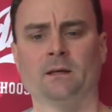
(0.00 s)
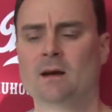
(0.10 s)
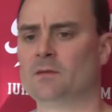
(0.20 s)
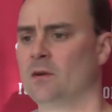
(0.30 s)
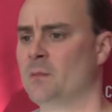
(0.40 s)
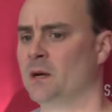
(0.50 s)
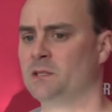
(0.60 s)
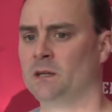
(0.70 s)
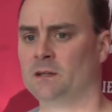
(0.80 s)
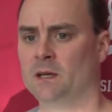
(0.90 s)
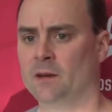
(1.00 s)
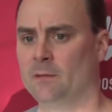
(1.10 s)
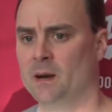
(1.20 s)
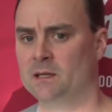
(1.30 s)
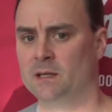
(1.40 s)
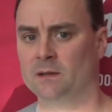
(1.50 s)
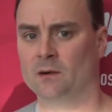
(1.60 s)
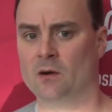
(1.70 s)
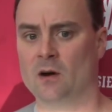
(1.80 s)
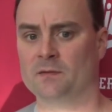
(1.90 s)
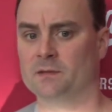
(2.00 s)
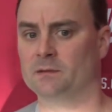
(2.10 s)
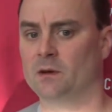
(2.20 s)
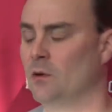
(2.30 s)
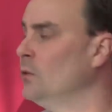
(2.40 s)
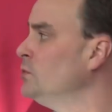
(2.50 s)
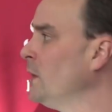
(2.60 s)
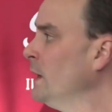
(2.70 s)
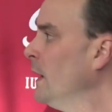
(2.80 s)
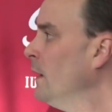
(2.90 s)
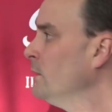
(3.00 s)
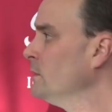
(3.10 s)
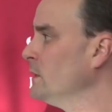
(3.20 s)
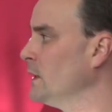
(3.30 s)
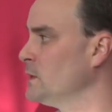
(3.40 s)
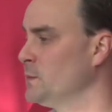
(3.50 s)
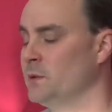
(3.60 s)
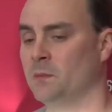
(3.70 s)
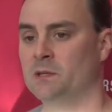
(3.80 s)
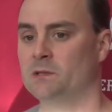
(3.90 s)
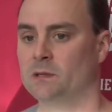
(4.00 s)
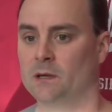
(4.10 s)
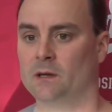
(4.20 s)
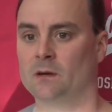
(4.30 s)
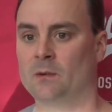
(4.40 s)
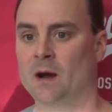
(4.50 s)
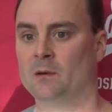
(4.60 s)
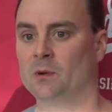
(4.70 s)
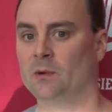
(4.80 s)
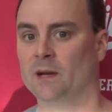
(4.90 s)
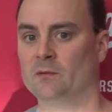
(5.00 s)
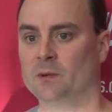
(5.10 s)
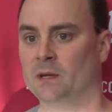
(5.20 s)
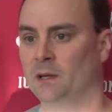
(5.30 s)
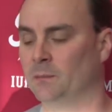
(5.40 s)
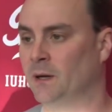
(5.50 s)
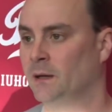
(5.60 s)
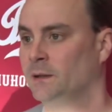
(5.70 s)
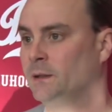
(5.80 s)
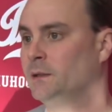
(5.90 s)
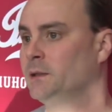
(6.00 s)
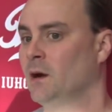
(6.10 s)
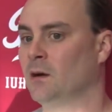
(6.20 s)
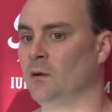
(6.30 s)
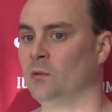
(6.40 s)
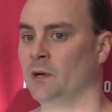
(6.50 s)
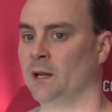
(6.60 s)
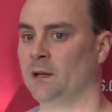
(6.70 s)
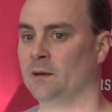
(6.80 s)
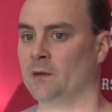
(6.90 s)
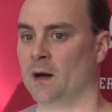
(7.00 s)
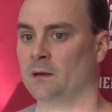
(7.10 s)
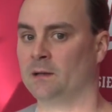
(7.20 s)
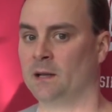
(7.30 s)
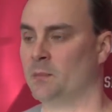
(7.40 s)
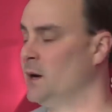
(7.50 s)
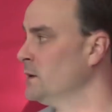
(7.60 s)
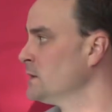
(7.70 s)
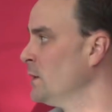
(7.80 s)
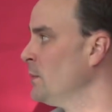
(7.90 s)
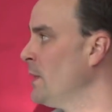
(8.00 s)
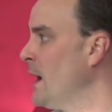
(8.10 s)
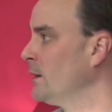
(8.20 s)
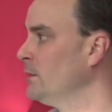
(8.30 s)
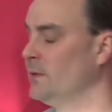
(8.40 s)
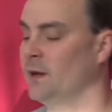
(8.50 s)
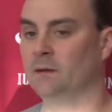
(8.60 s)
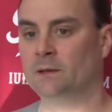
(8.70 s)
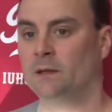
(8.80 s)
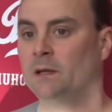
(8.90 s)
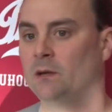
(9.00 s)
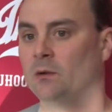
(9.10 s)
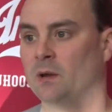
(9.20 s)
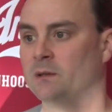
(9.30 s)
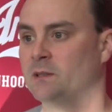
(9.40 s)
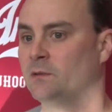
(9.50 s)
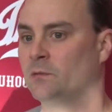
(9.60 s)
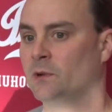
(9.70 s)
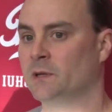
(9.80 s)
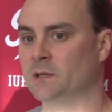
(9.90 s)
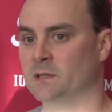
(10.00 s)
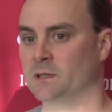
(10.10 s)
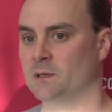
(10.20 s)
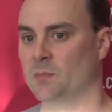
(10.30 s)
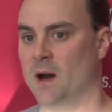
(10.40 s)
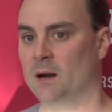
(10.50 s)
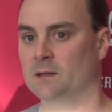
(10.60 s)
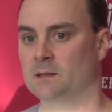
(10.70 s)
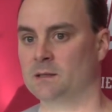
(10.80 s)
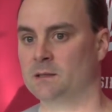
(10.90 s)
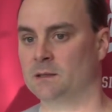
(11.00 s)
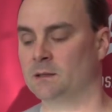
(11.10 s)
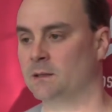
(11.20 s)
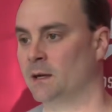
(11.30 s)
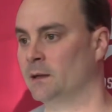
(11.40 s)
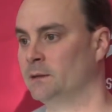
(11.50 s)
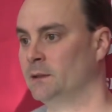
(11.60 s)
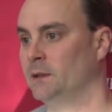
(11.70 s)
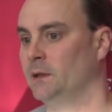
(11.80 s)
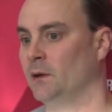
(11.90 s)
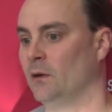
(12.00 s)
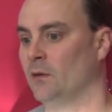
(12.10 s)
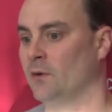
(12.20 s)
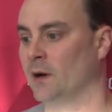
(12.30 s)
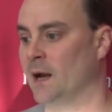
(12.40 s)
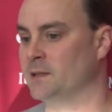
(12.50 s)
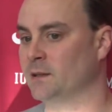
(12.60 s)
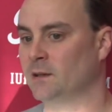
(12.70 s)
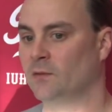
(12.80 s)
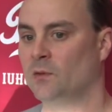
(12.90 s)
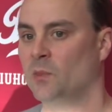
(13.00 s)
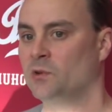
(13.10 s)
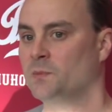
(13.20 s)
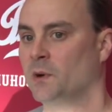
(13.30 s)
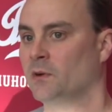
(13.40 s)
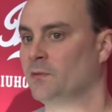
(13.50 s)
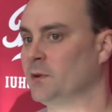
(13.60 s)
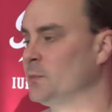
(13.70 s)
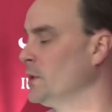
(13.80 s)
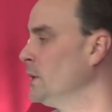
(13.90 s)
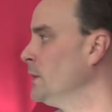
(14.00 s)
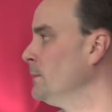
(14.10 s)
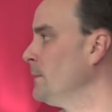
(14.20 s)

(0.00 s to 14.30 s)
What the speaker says: Not very much, and I think everybody's got their coughs and colds right now. I think that's pretty much around, but we haven't been hit by, knock on wood, any of the holiday bugs coming back. We've had, you know, relatively really consistent practices, and you know, all of our guys, I think, for the most part, are feeling pretty good.